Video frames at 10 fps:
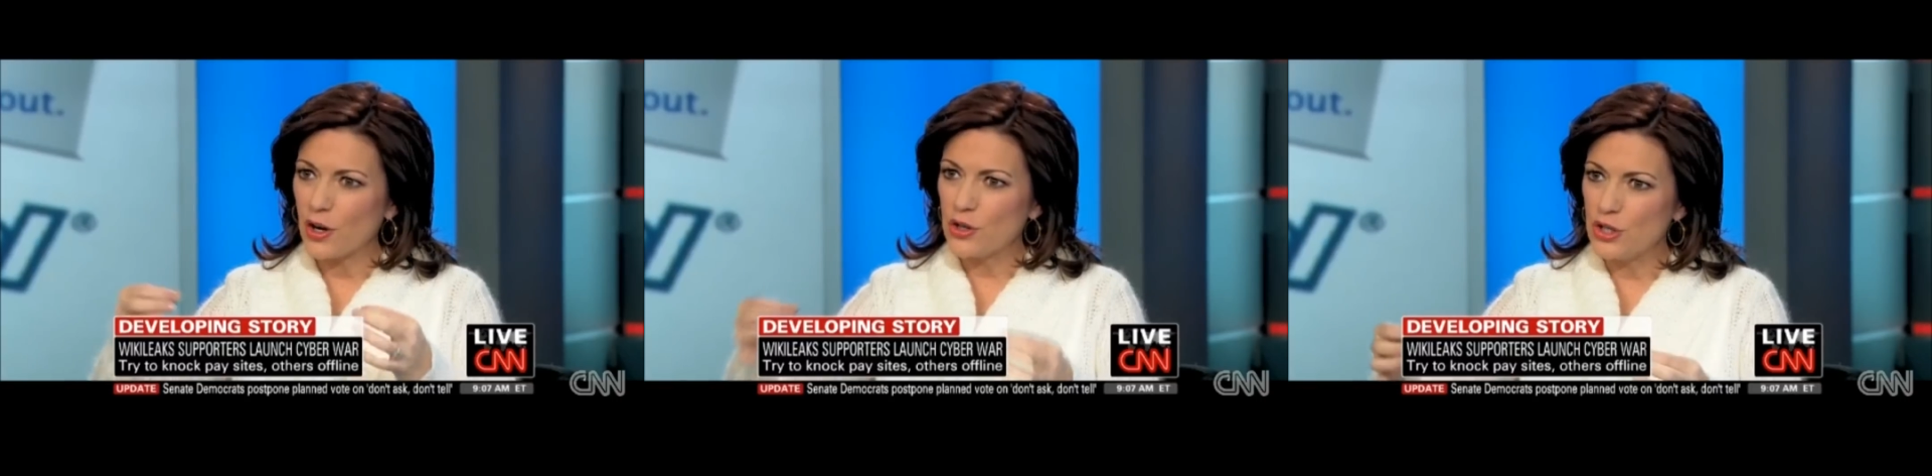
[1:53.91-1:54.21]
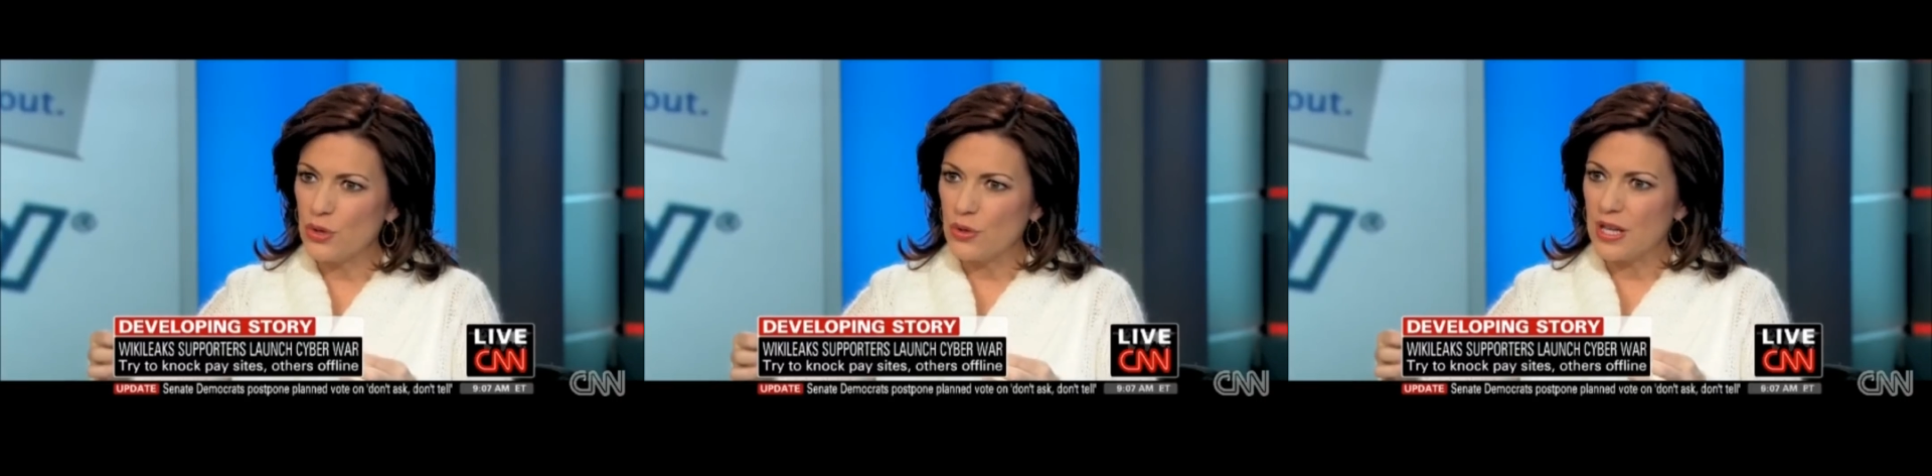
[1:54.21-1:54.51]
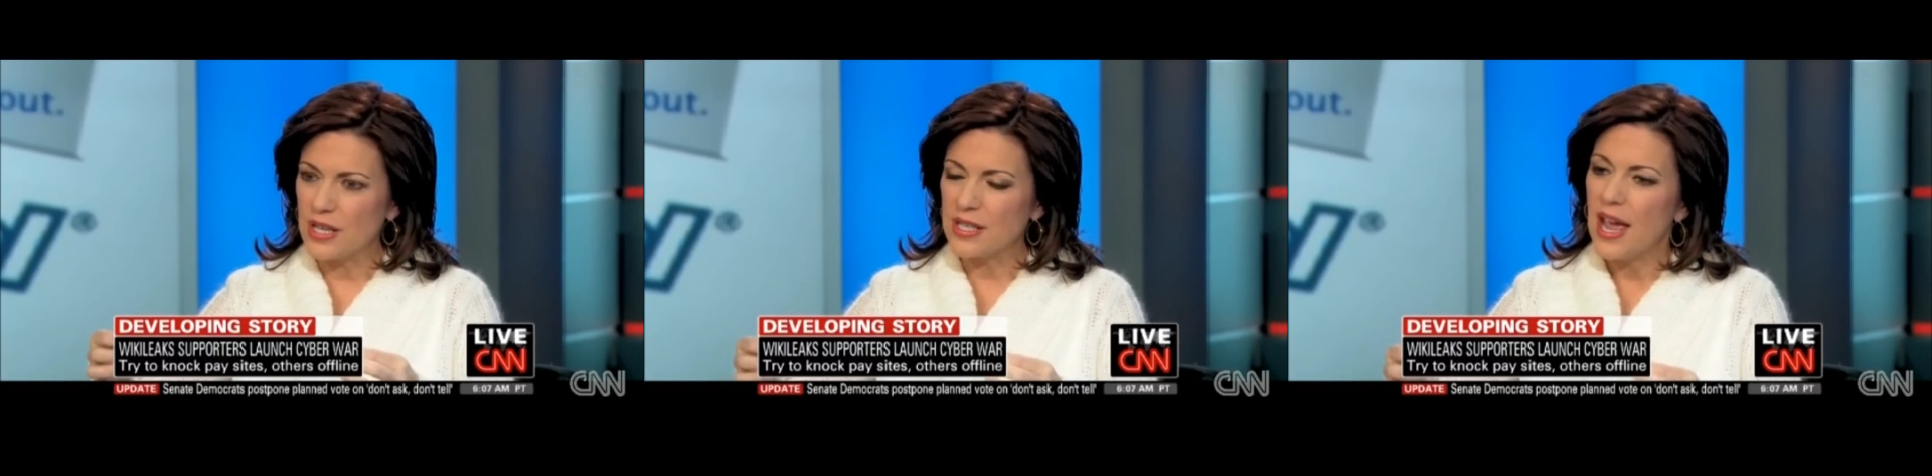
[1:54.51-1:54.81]
do
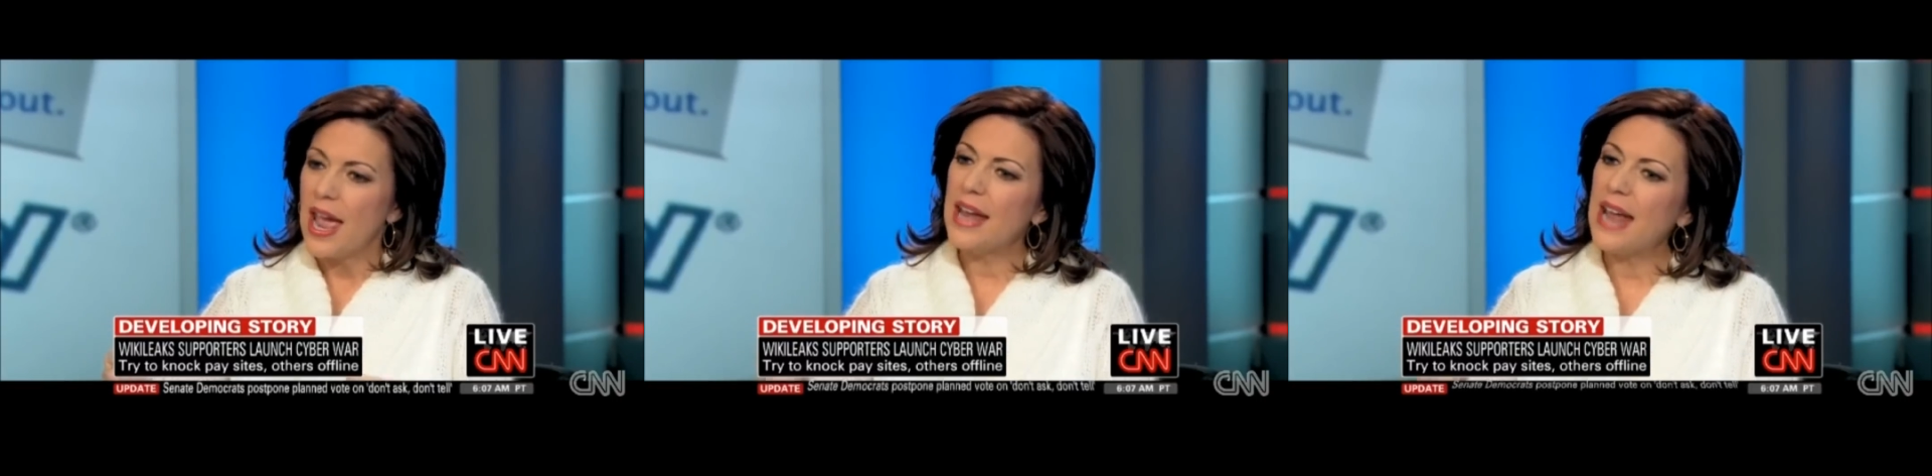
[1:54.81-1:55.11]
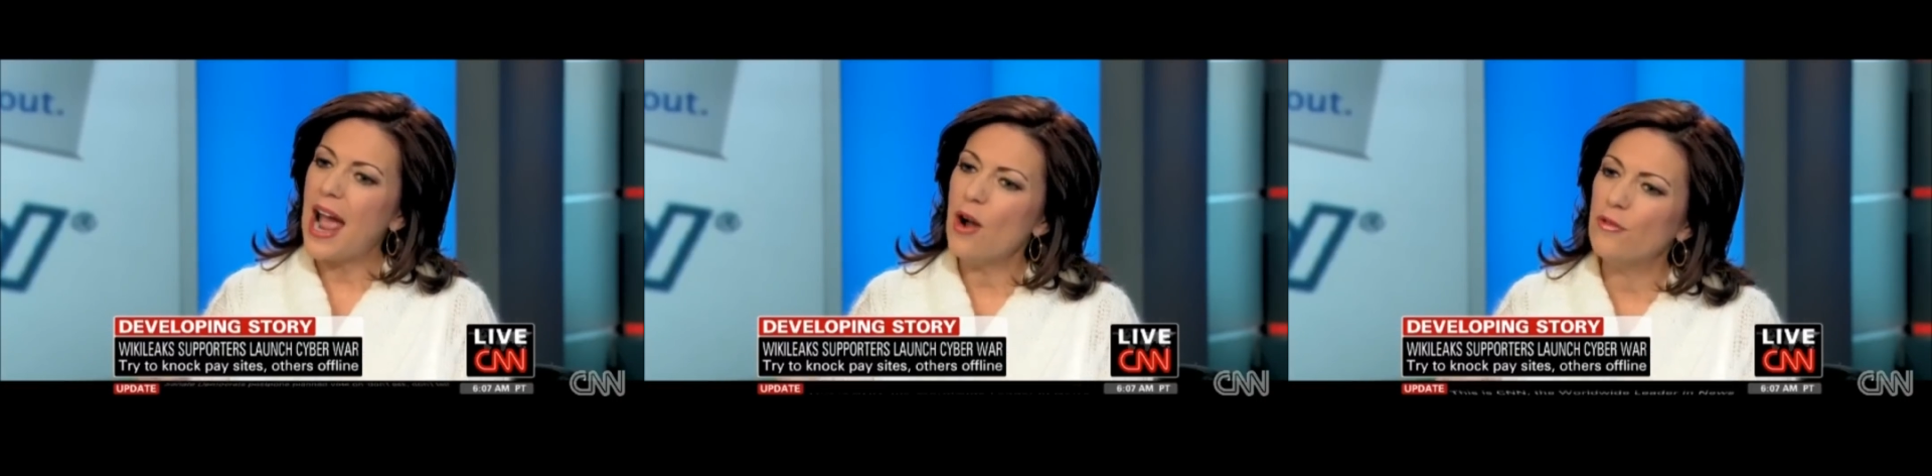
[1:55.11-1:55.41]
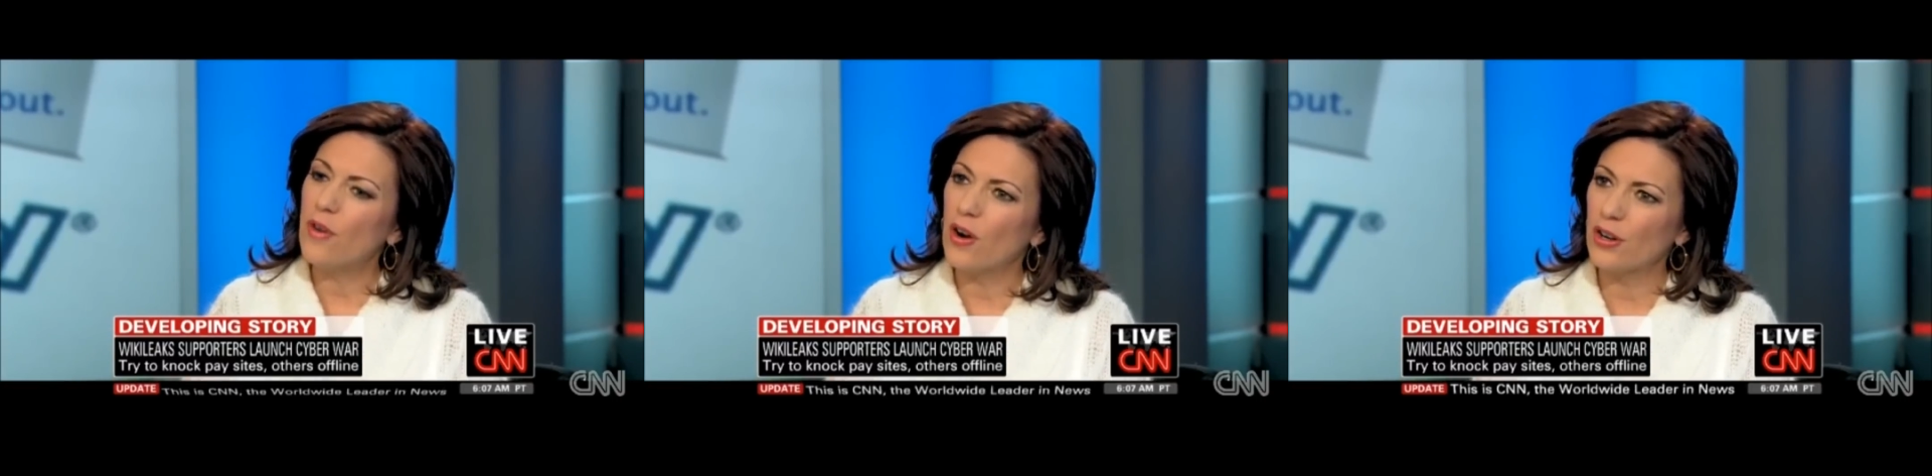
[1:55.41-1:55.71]
this, and how
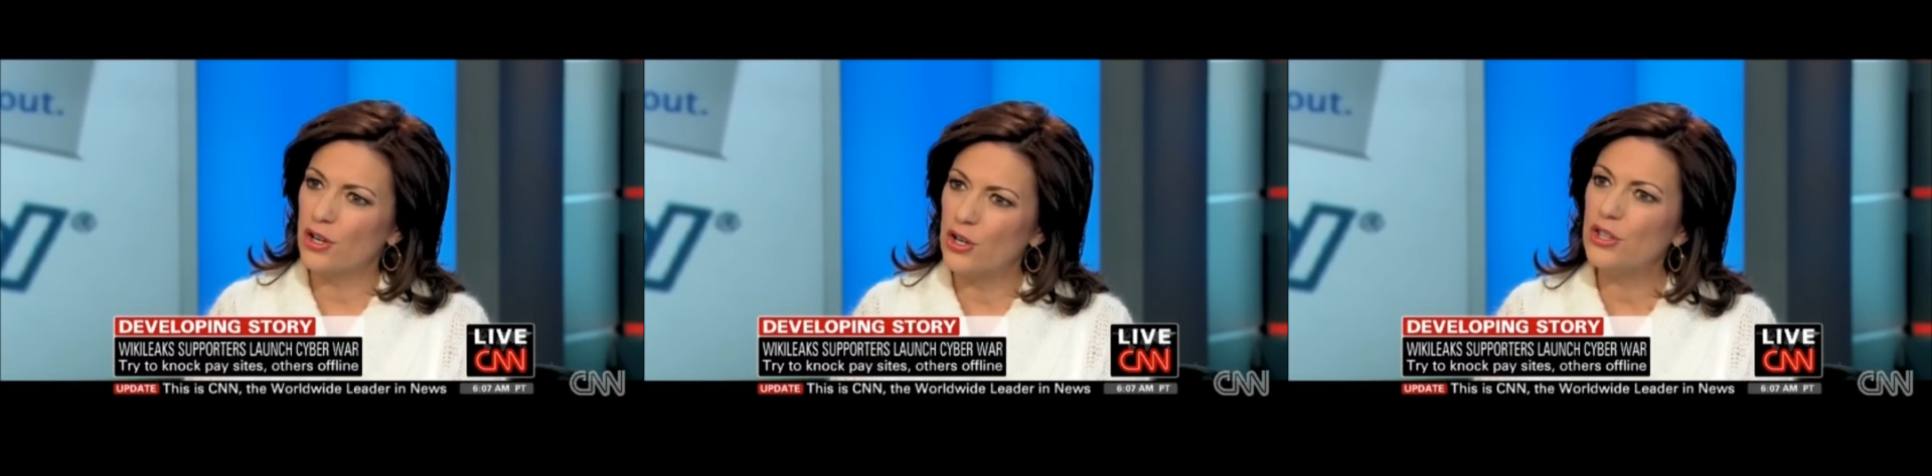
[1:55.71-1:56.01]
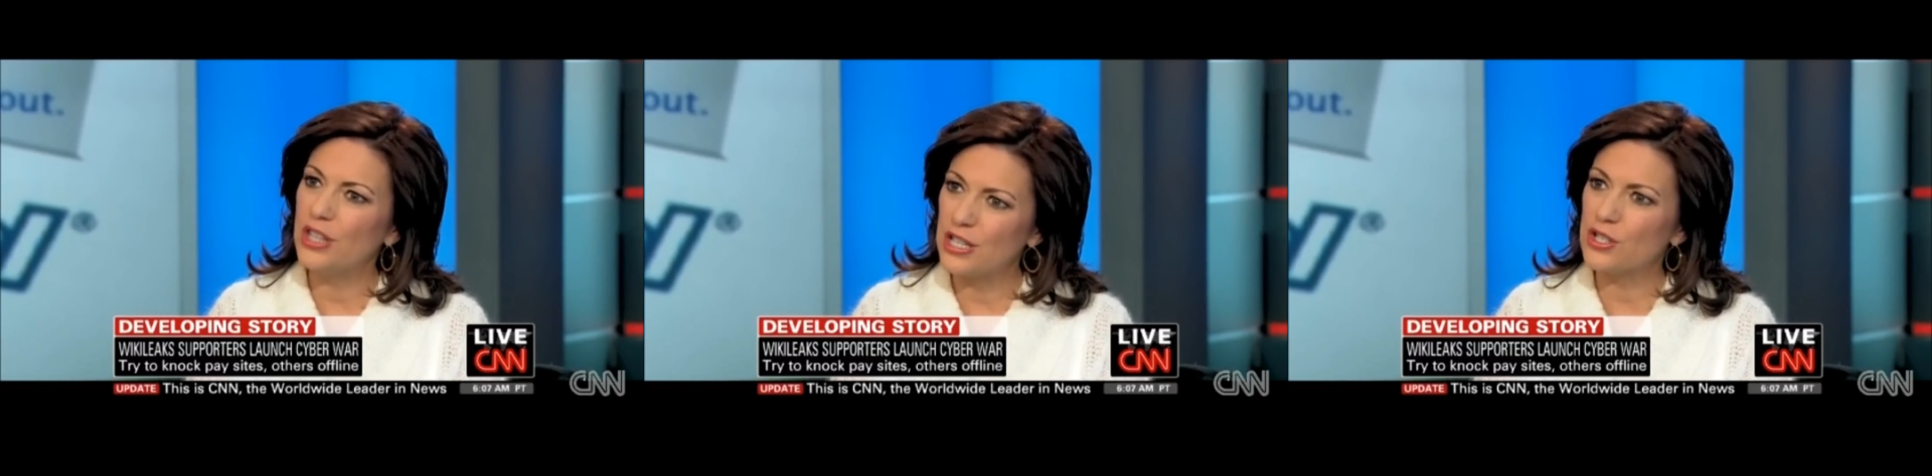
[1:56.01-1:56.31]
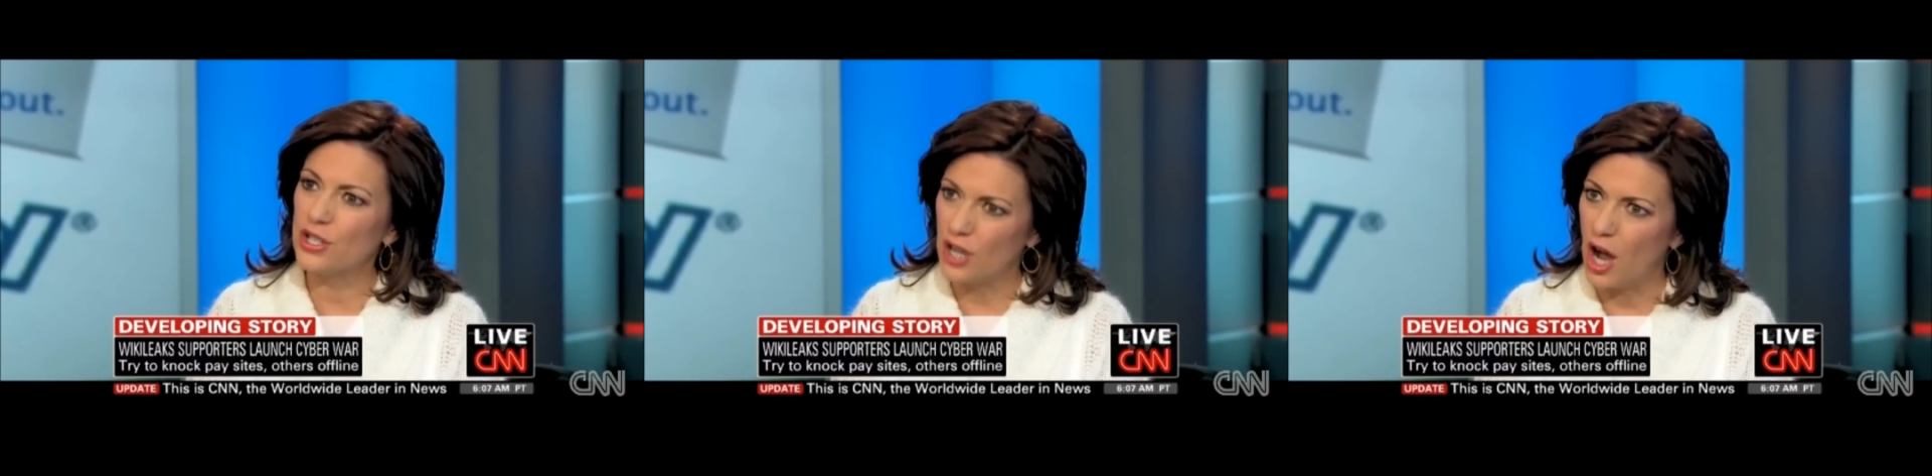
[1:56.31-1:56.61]
far could
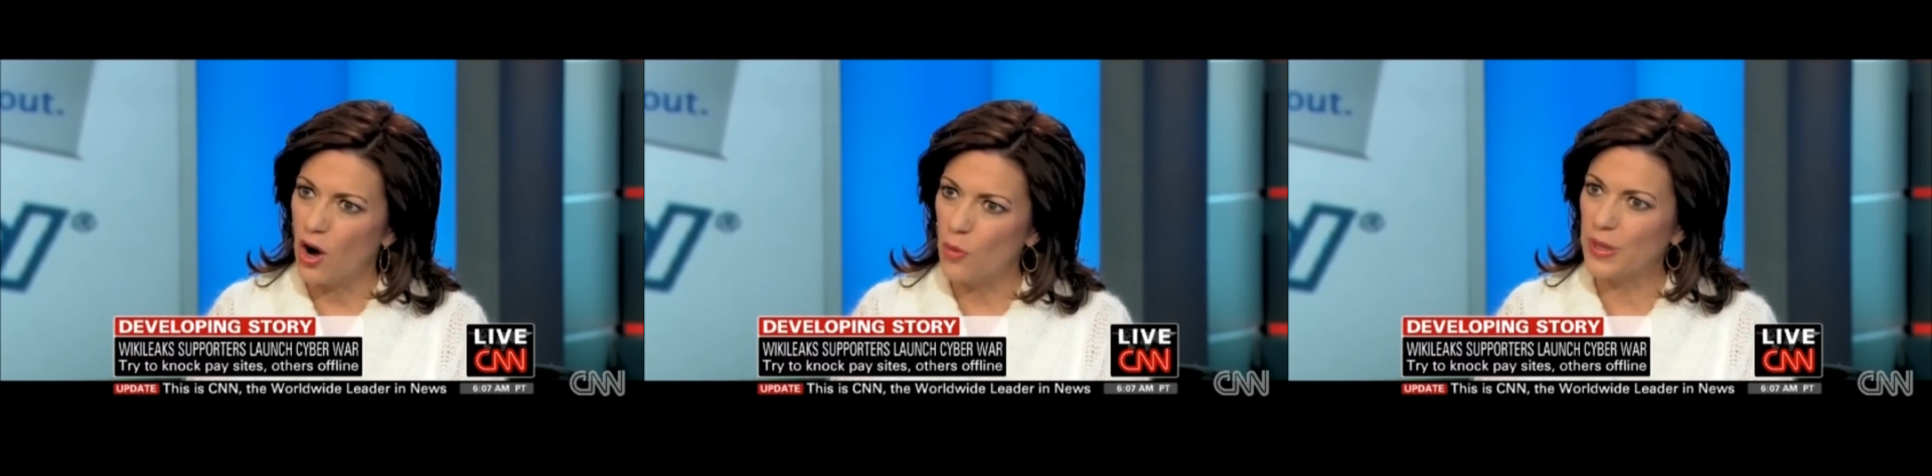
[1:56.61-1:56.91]
this go?